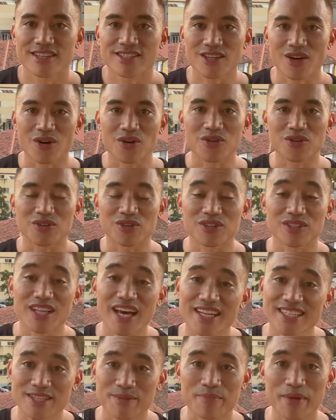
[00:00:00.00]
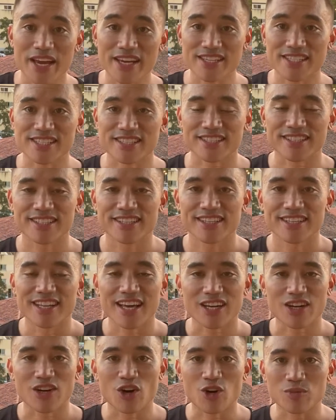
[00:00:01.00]
So that's amazing
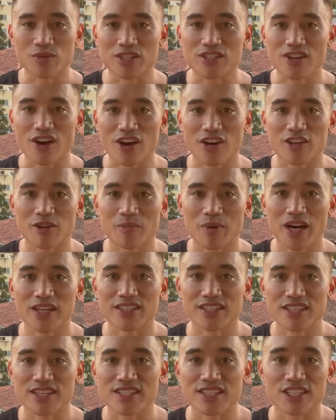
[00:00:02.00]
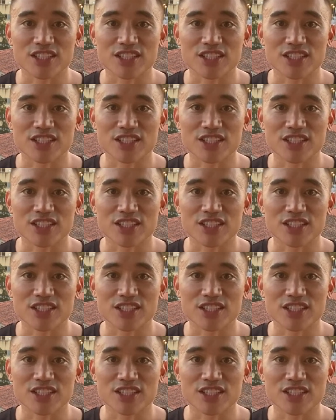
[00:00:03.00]
that Coby's talking about this.